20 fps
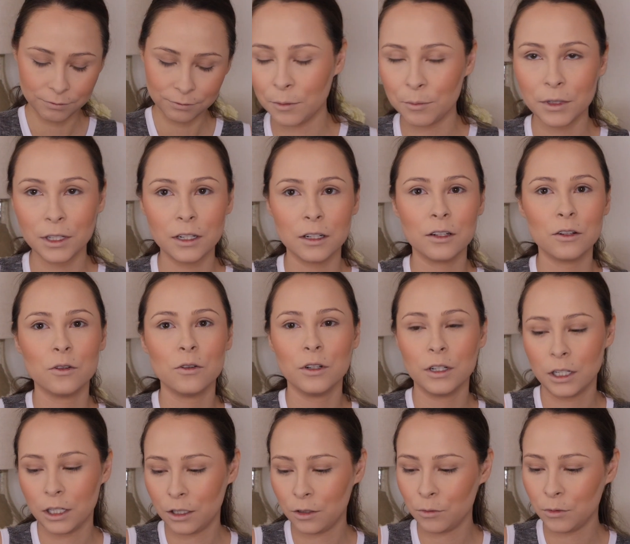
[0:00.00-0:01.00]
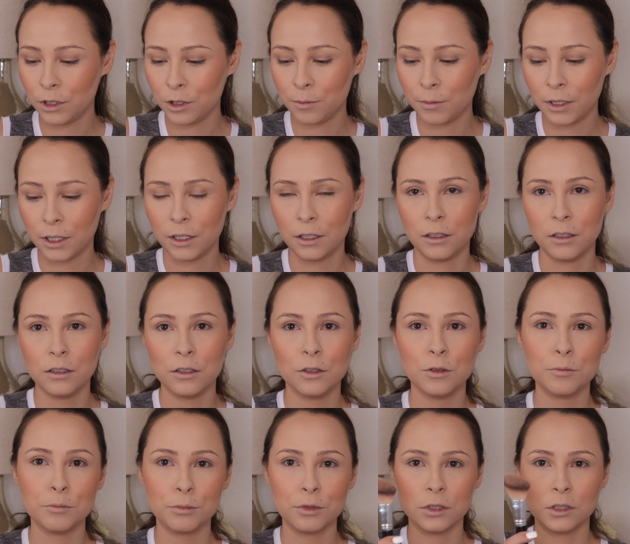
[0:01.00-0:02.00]
I'm gonna go again with my
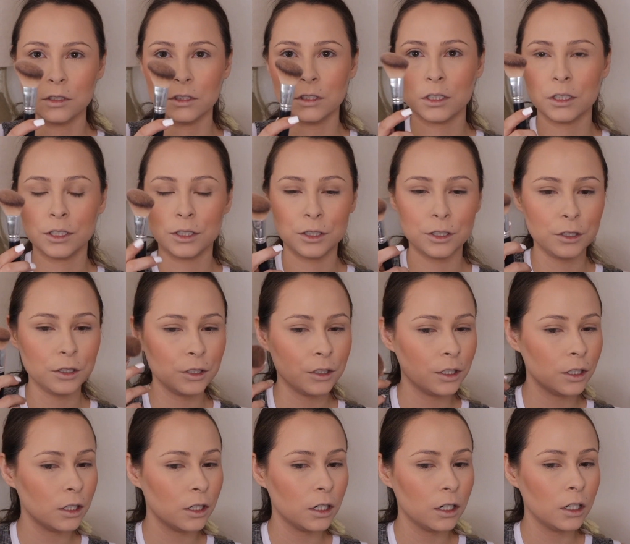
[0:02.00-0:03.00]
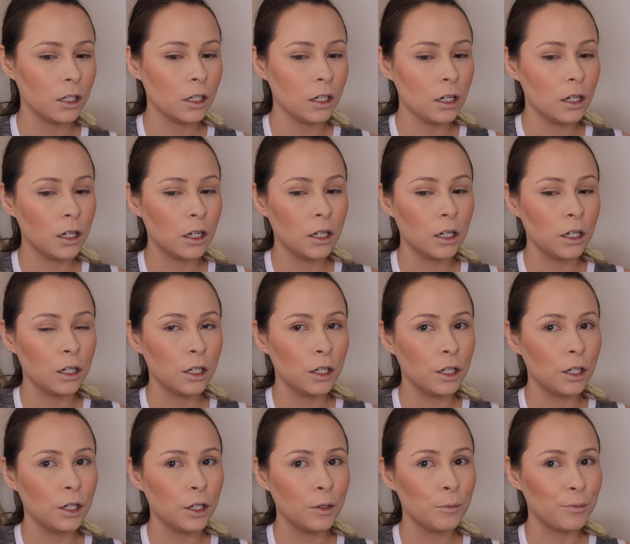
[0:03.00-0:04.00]
bronzer
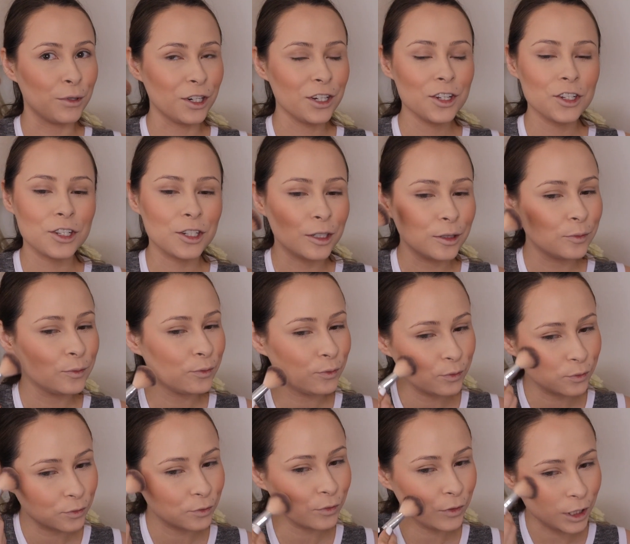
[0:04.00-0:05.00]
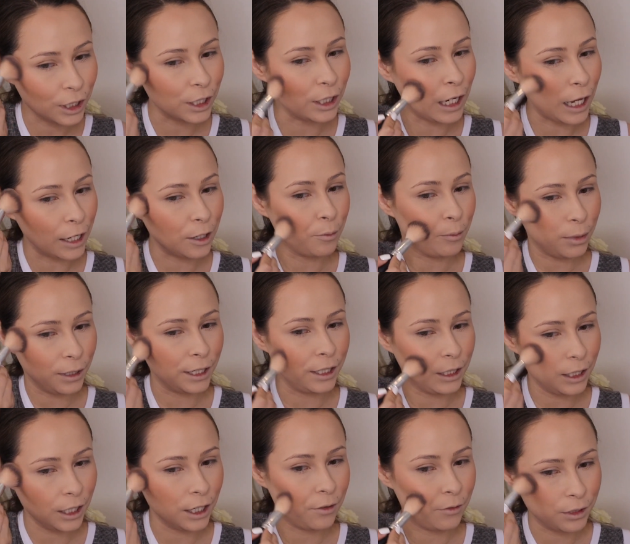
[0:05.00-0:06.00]
brush and like
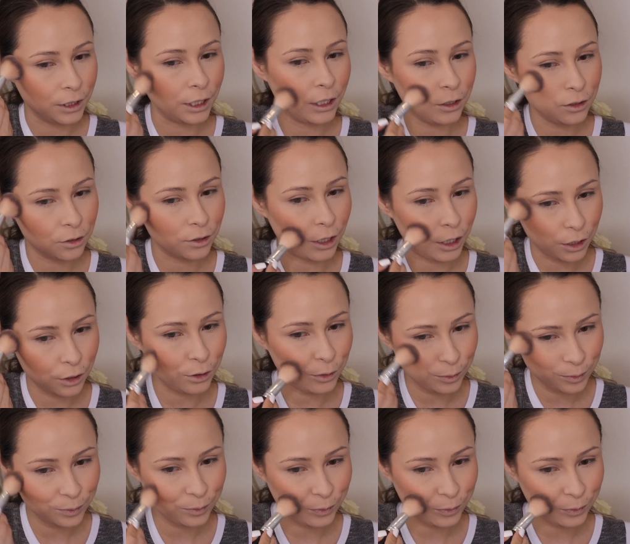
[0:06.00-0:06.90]
blend everything together.